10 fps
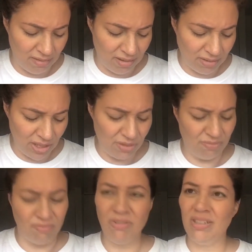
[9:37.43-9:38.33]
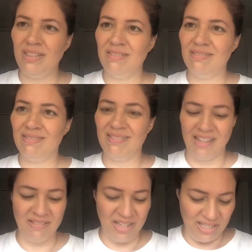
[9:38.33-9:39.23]
Oh, that's really
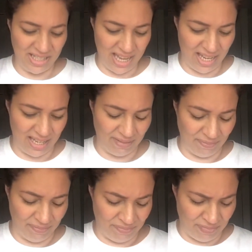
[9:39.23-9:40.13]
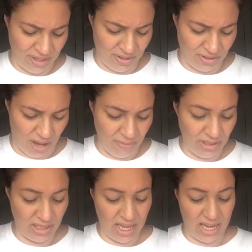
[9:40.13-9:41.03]
a nice saying. So I
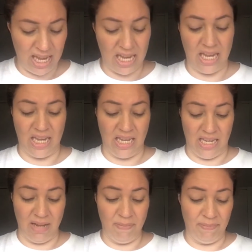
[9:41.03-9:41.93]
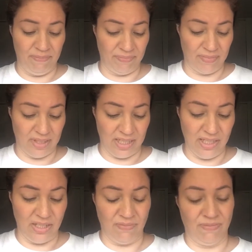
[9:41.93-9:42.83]
would say, yep,
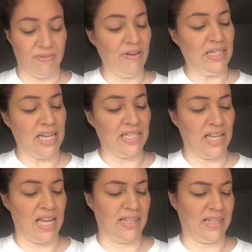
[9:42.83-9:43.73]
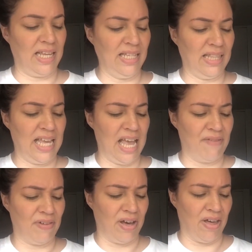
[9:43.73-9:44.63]
this is very nice. I think they
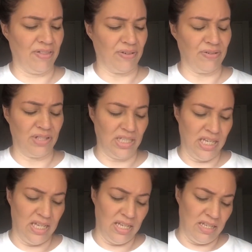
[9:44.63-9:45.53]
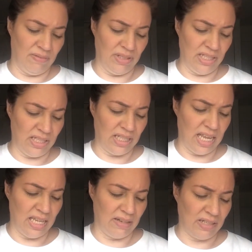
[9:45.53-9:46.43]
have others. What does it
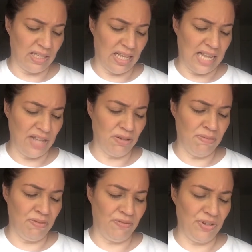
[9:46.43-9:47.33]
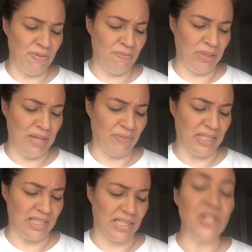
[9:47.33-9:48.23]
say here? They say natural perfume blend
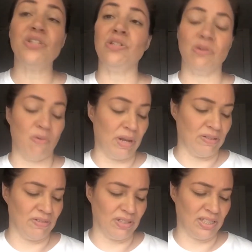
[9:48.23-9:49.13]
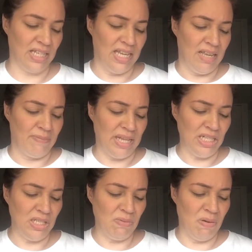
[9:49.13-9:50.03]
with essential oils. Made
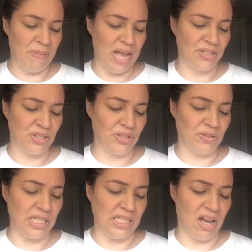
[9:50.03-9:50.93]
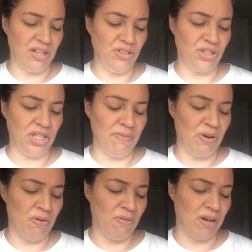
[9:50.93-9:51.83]
in small batches using
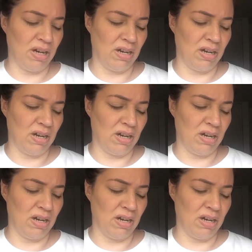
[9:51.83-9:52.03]
non-GMO